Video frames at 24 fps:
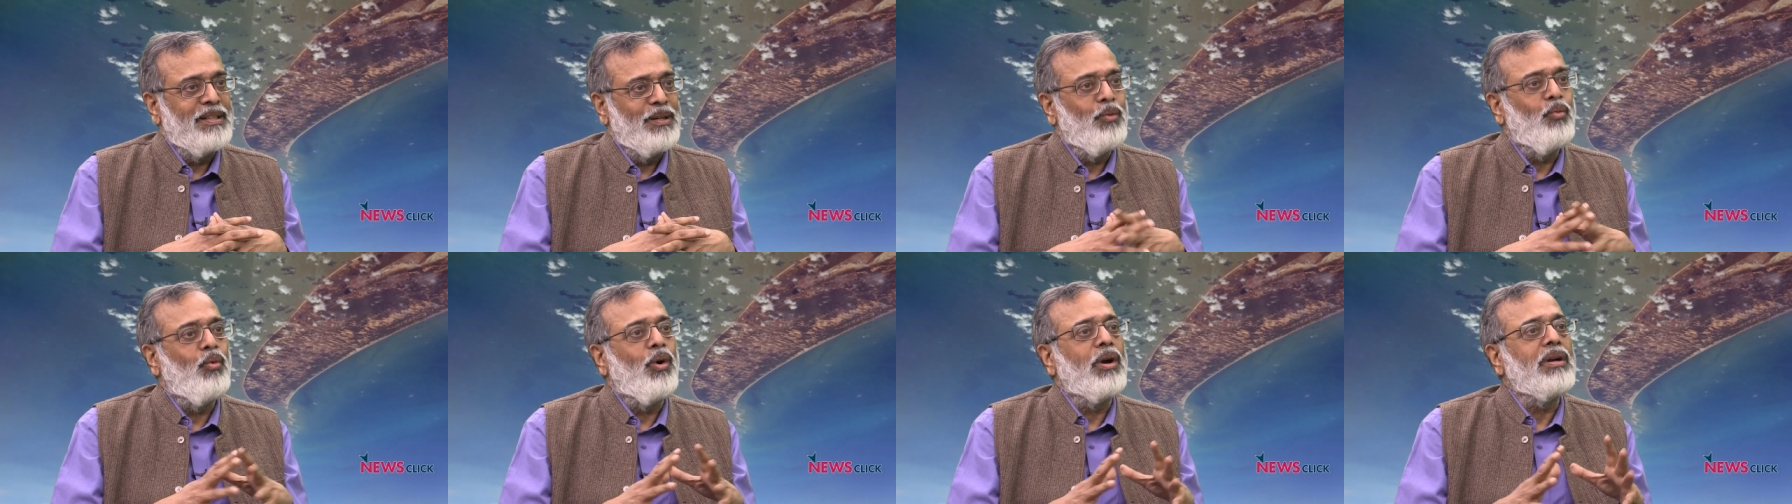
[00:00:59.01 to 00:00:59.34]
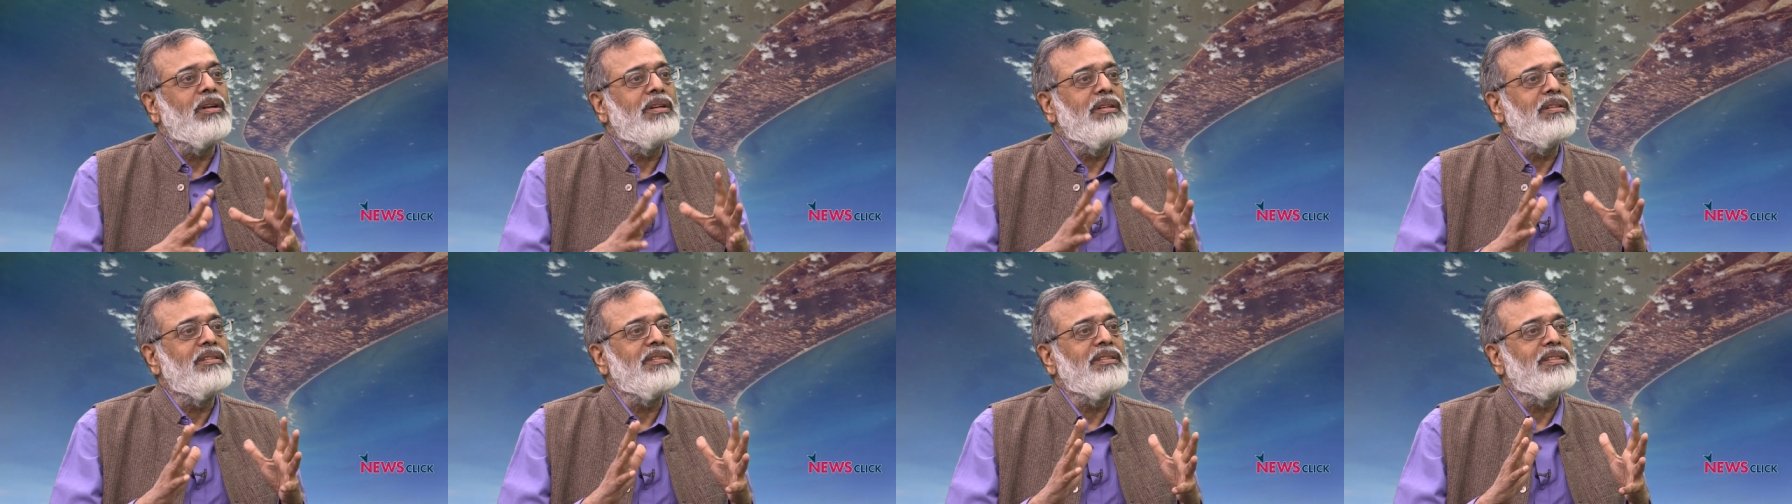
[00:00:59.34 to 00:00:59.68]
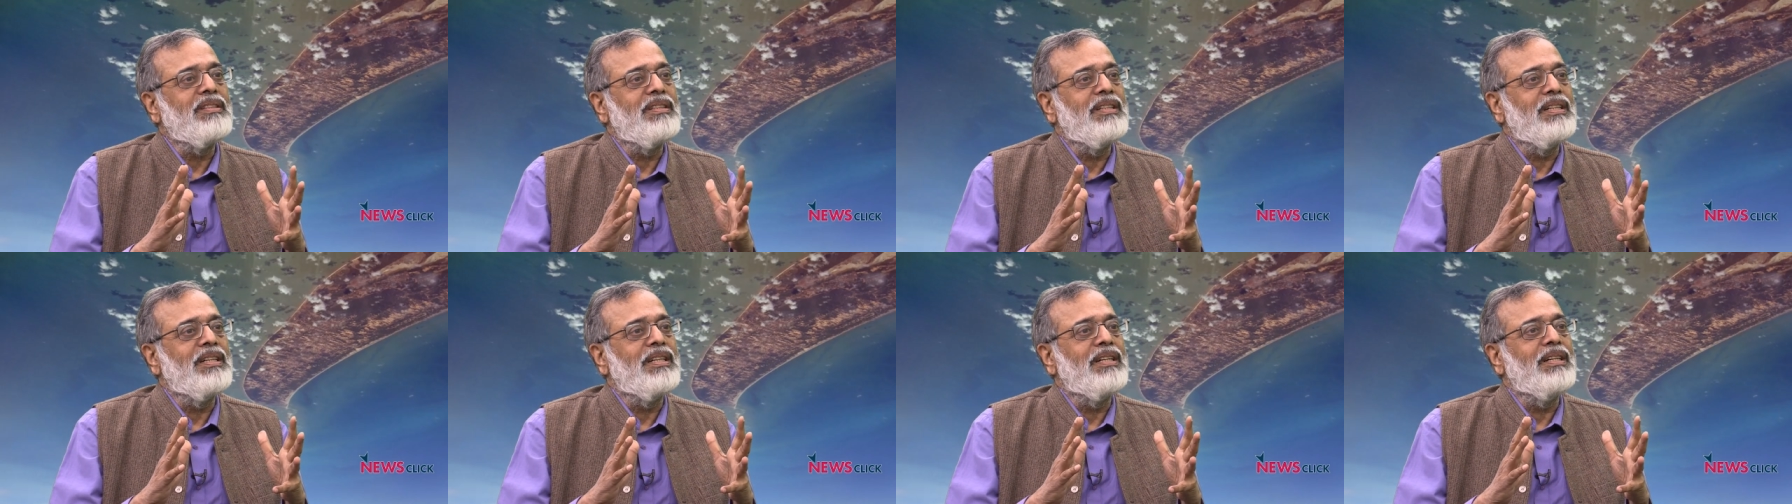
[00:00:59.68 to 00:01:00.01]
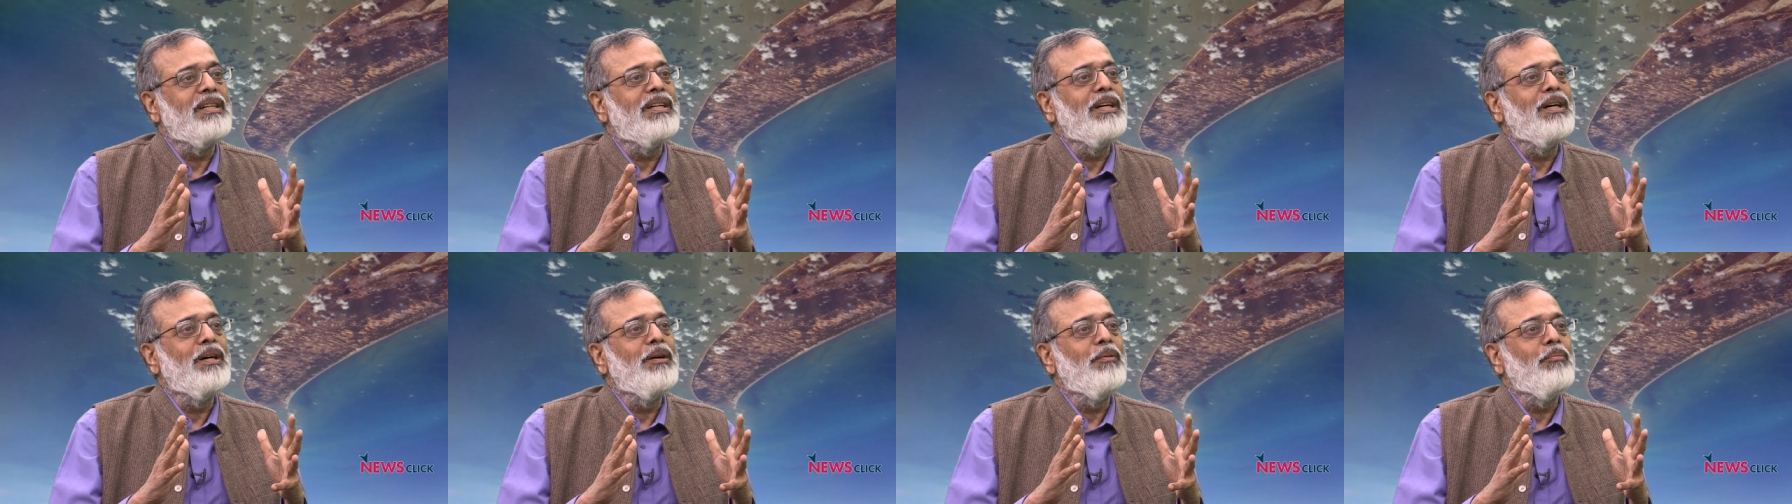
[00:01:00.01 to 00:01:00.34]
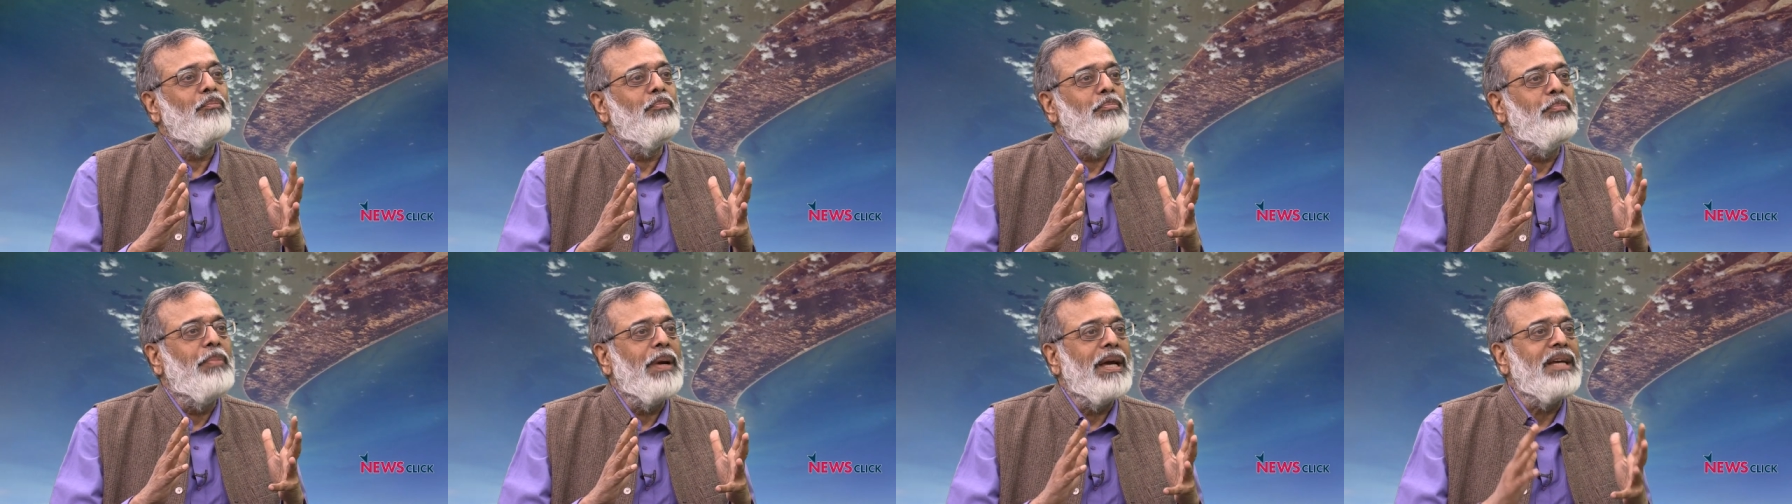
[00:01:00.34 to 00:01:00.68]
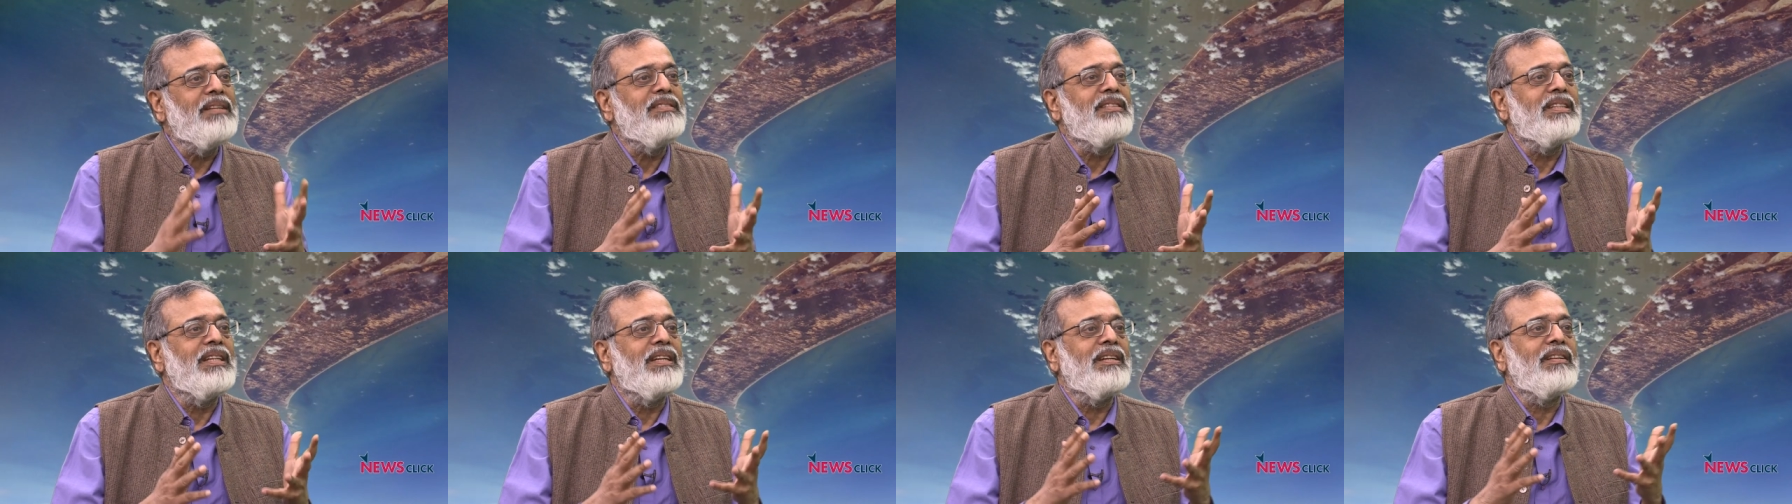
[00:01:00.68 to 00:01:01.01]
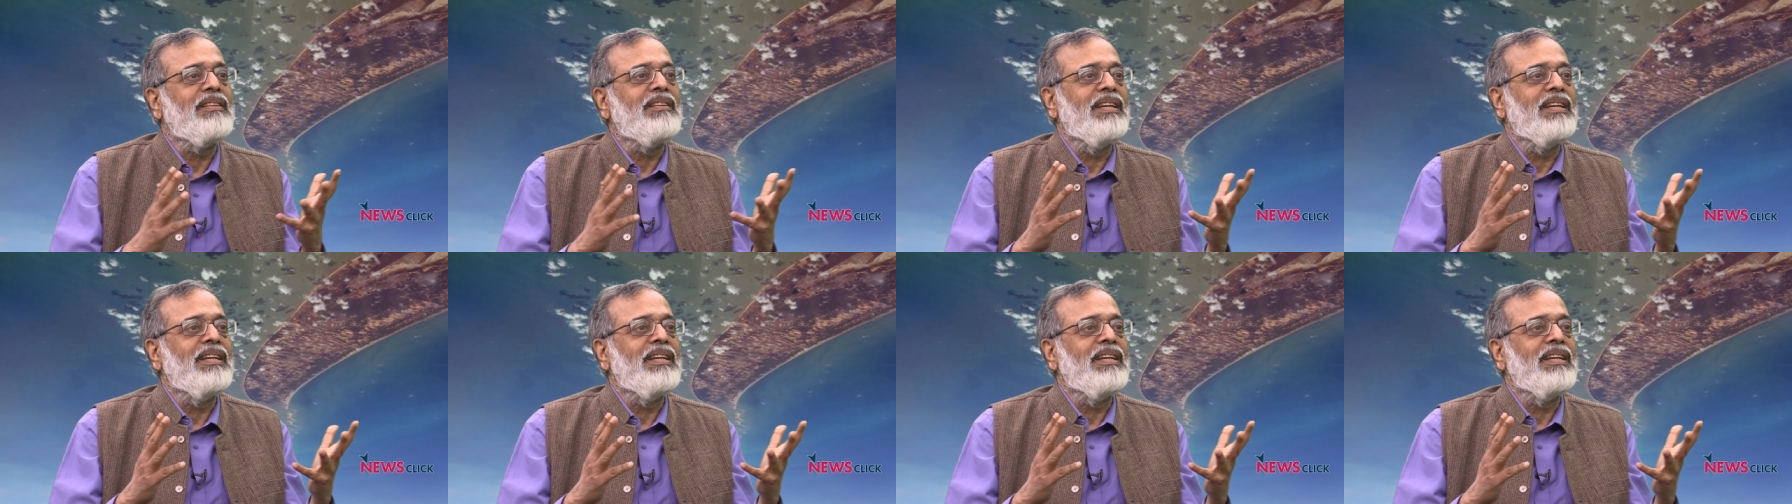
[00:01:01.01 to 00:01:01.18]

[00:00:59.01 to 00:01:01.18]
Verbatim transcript: what is the basic